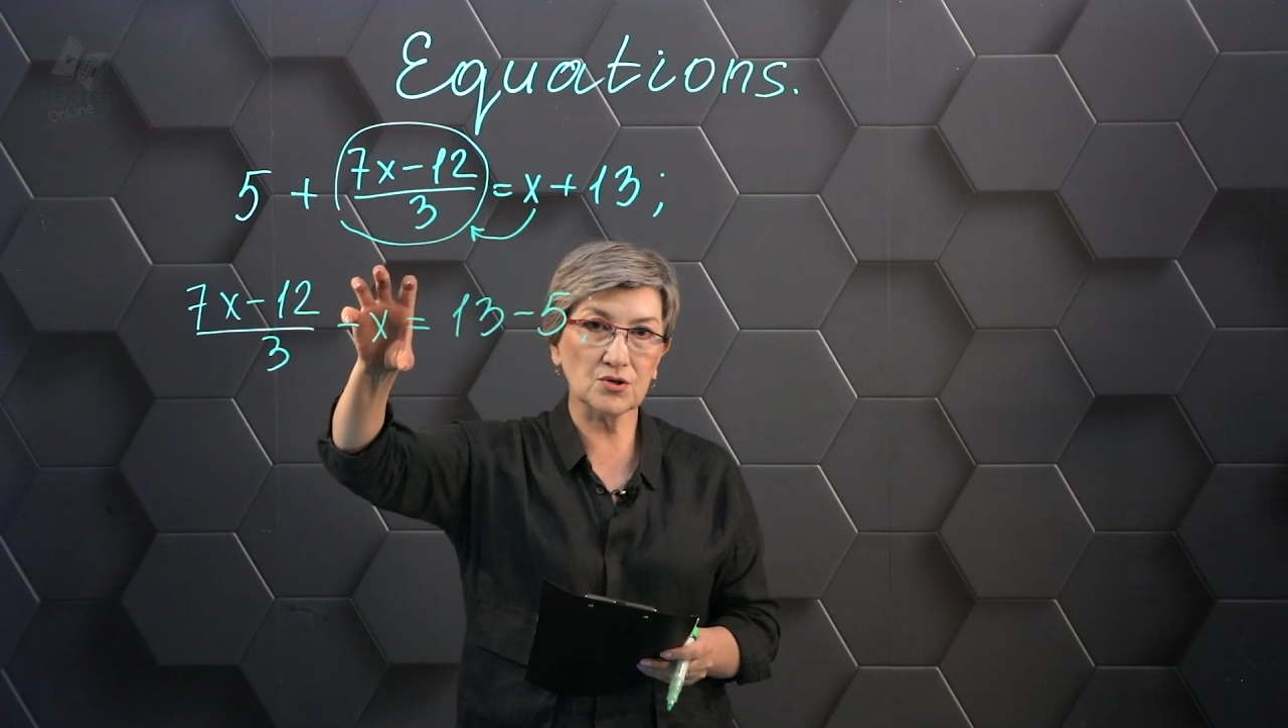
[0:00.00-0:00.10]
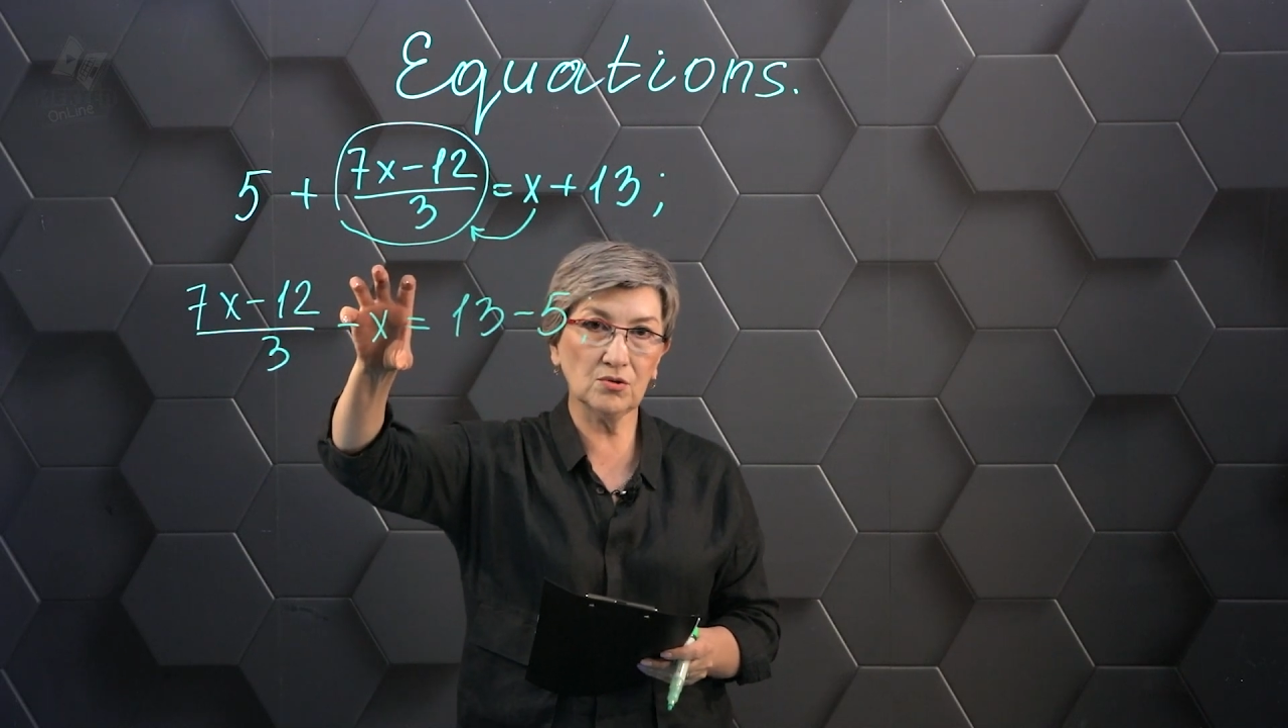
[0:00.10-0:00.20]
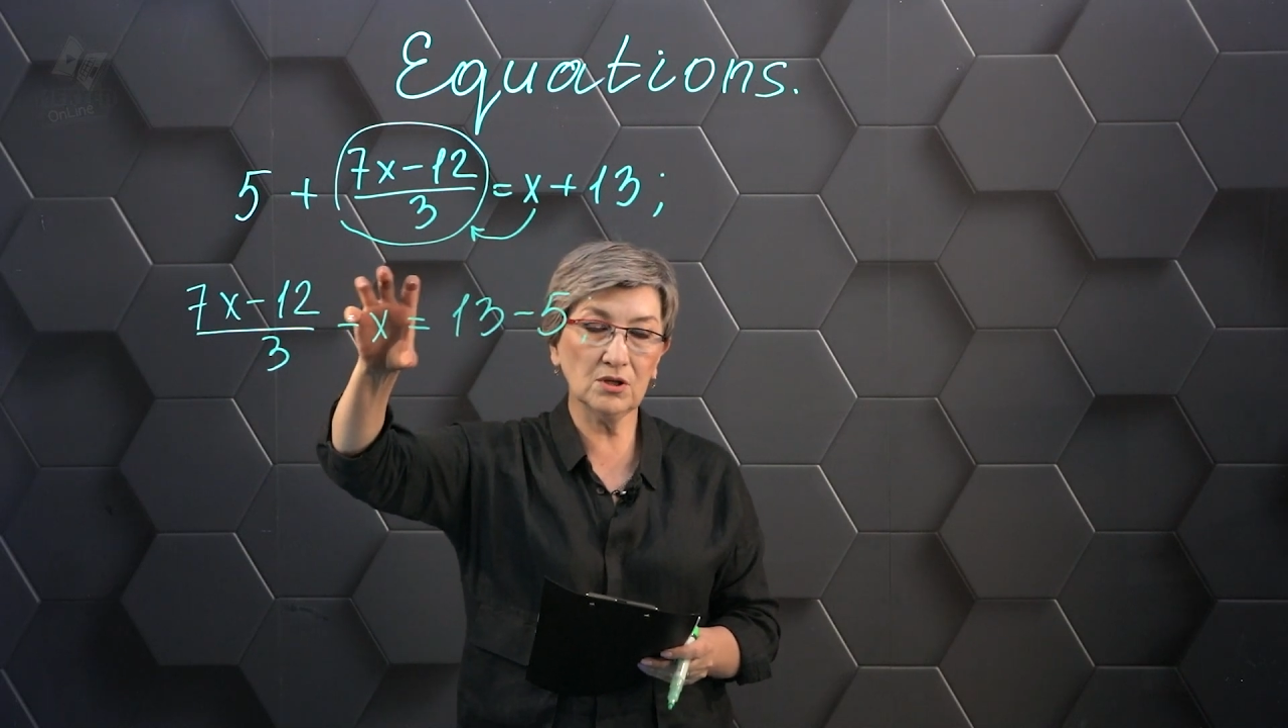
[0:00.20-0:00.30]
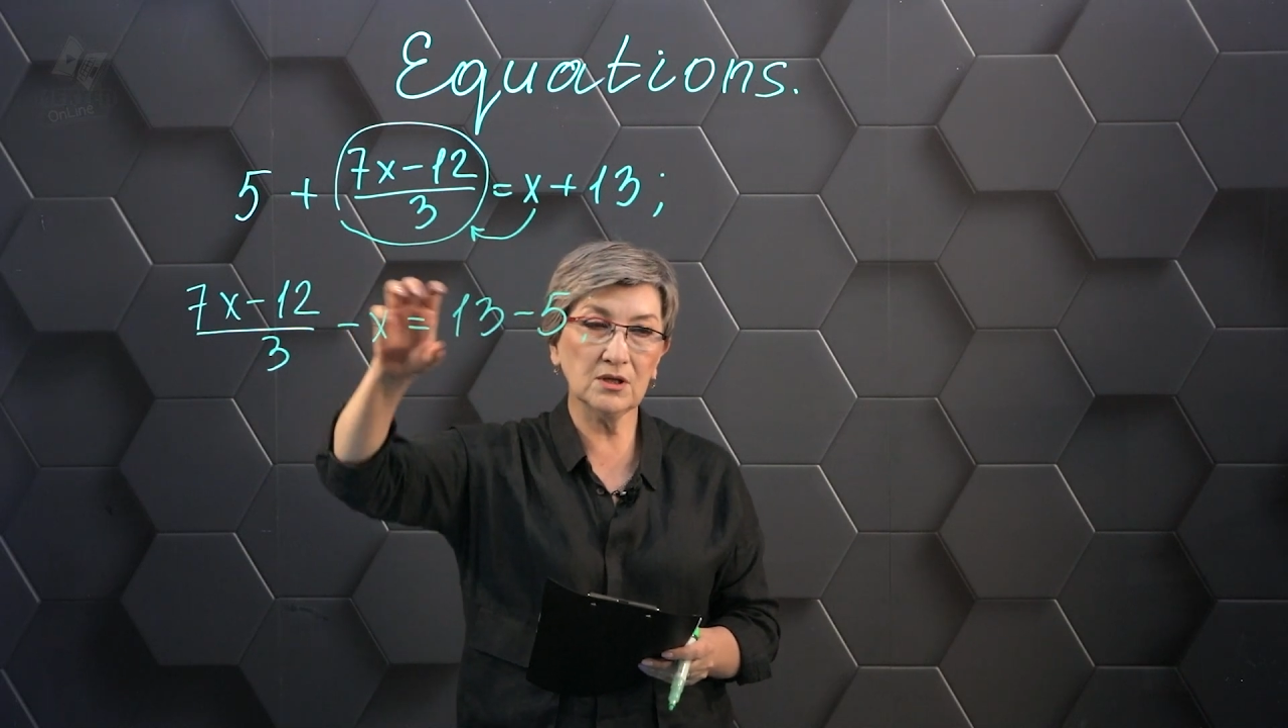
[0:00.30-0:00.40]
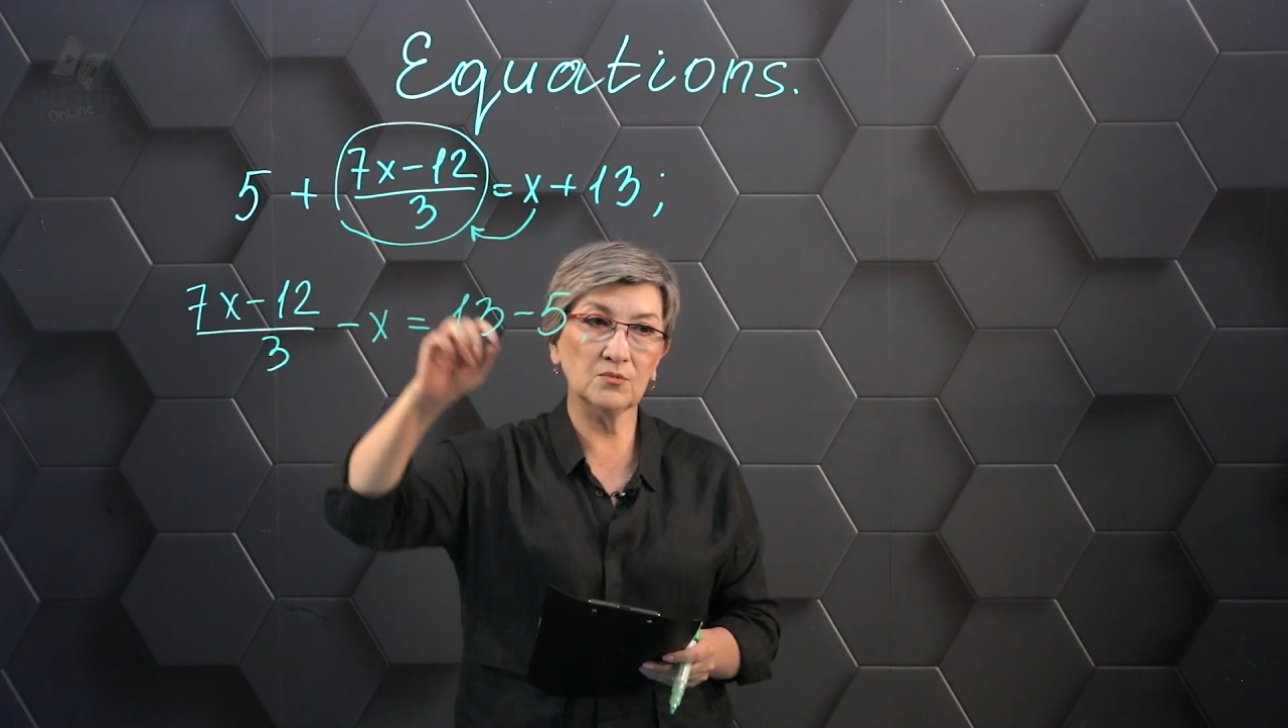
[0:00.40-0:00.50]

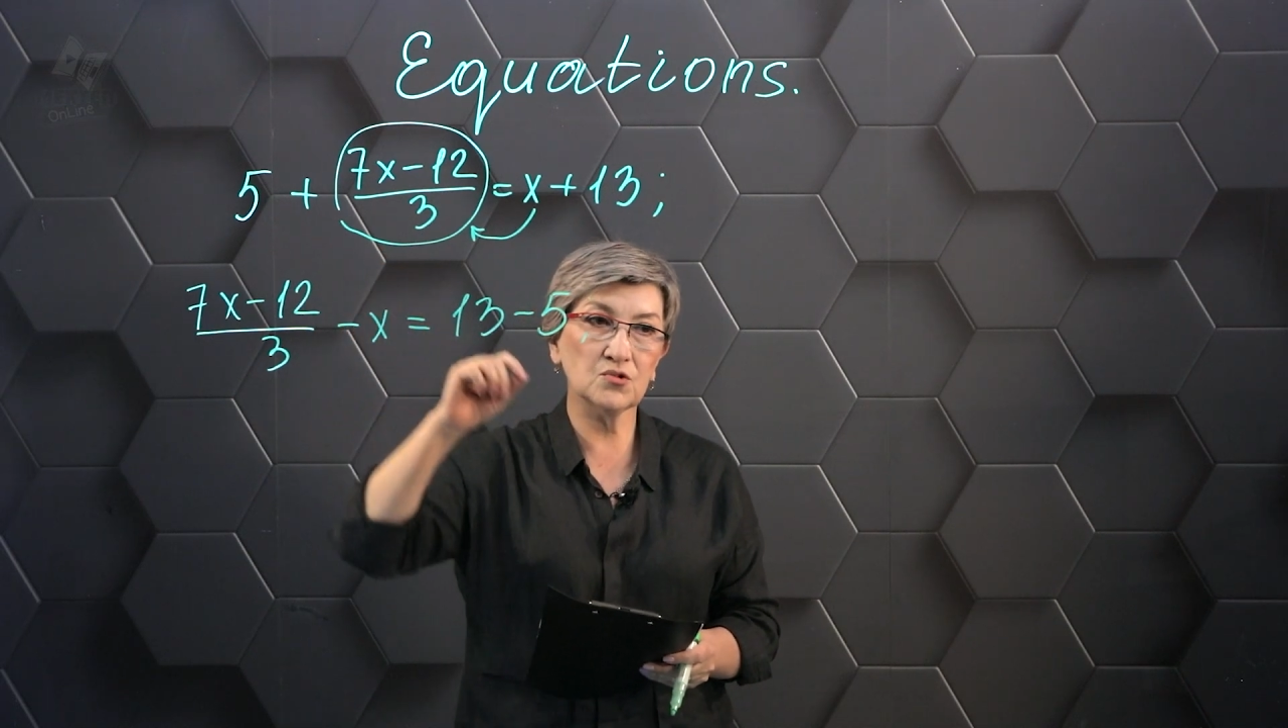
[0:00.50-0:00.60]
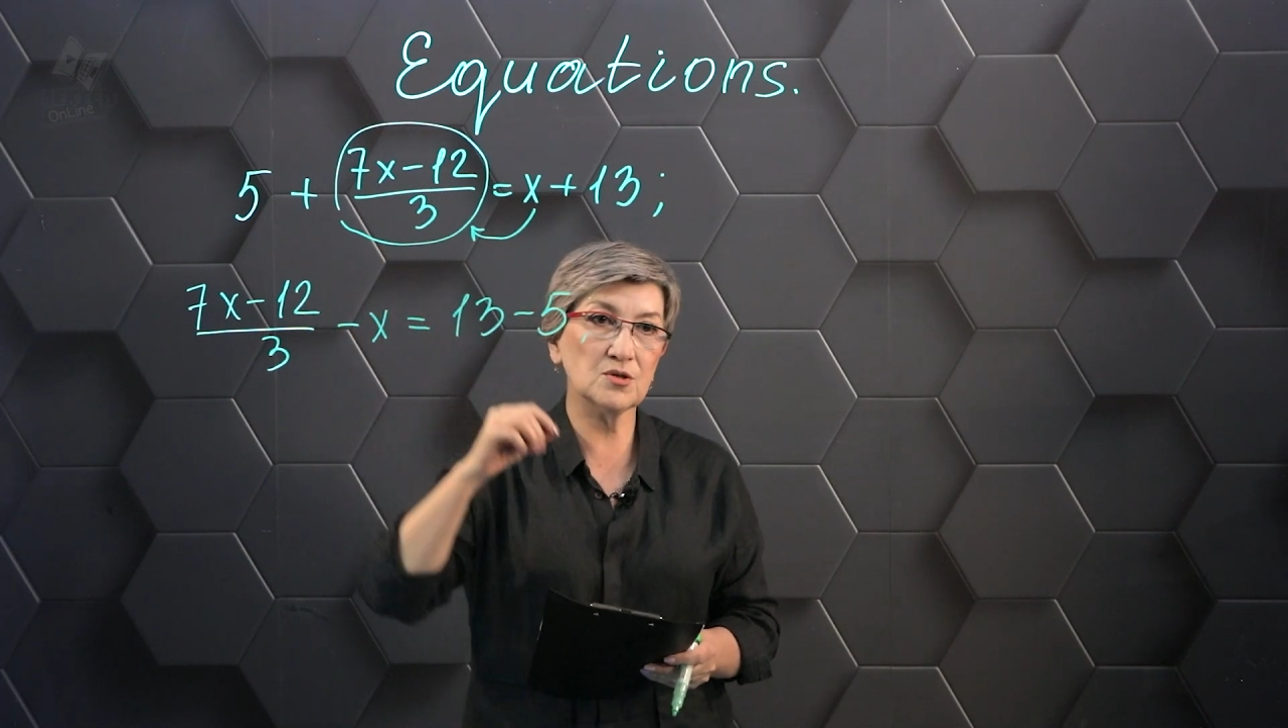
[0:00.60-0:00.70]
bring it to a